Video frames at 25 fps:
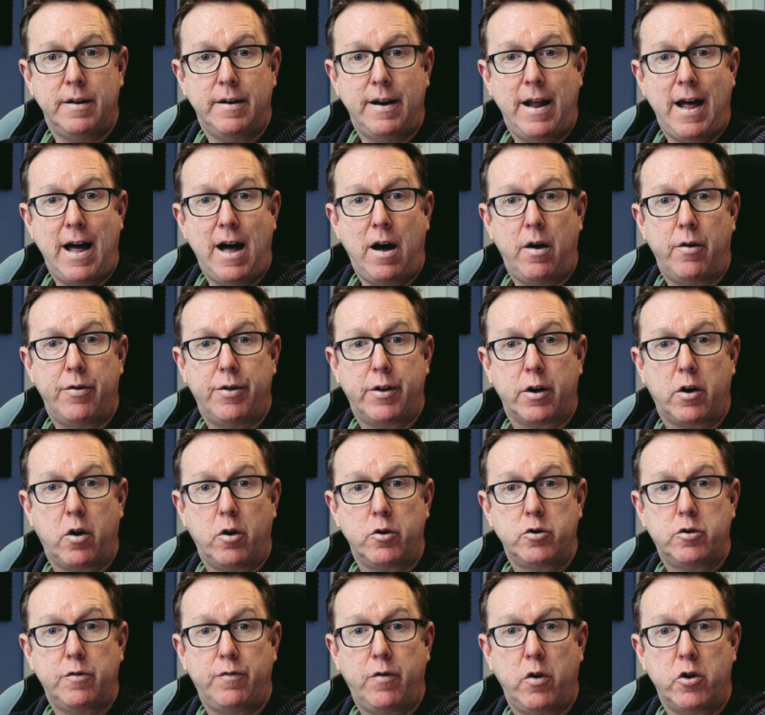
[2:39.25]
Now, the
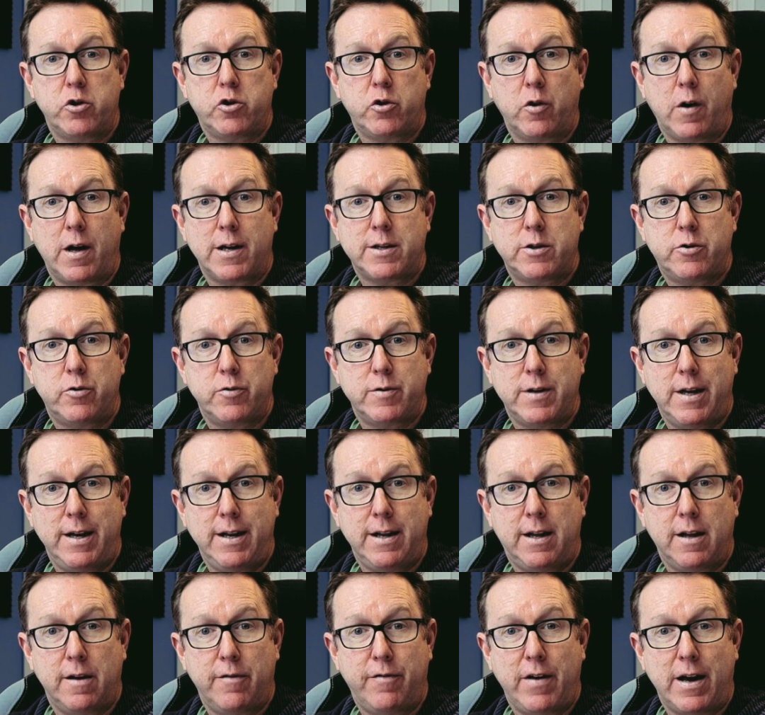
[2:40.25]
controversial
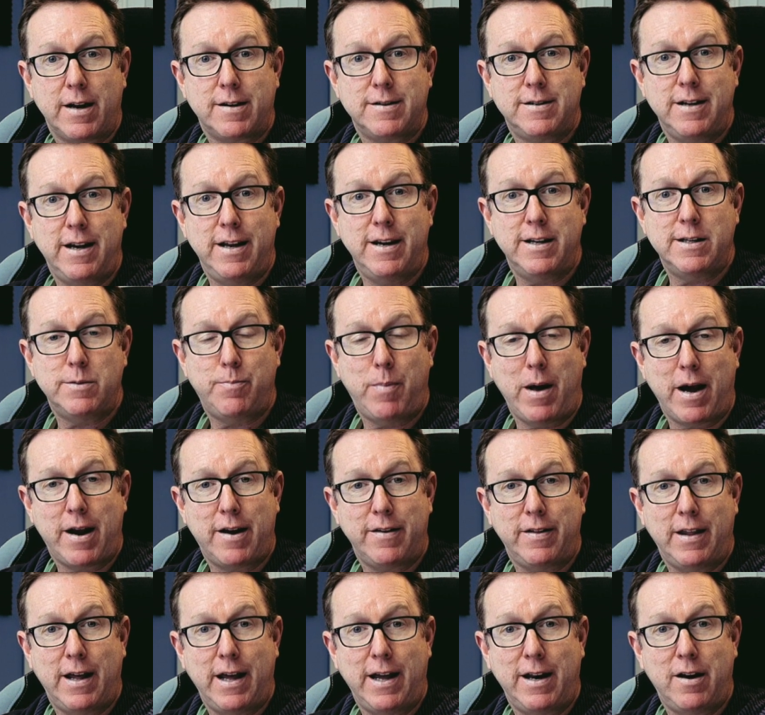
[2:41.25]
AstraZeneca vaccine is back
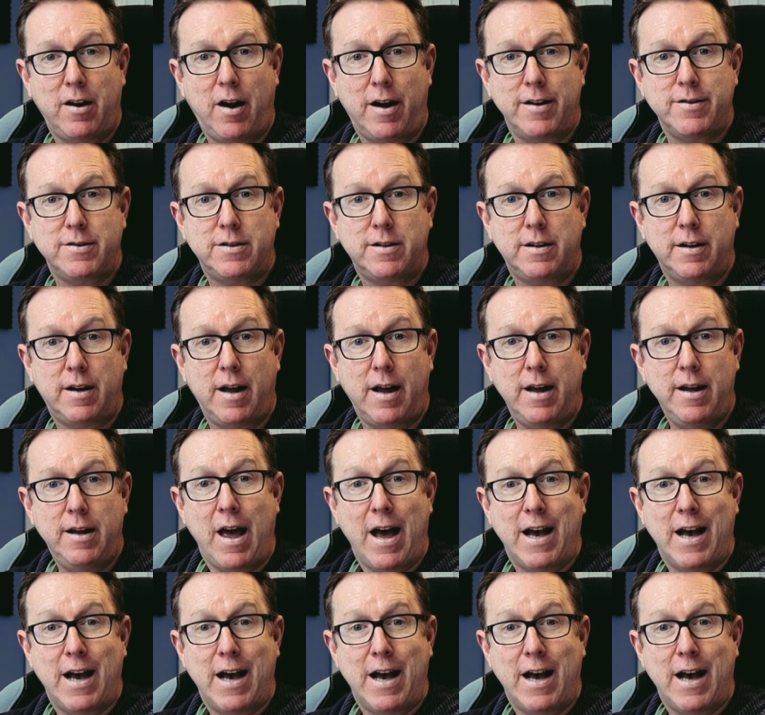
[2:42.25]
in the headlines today.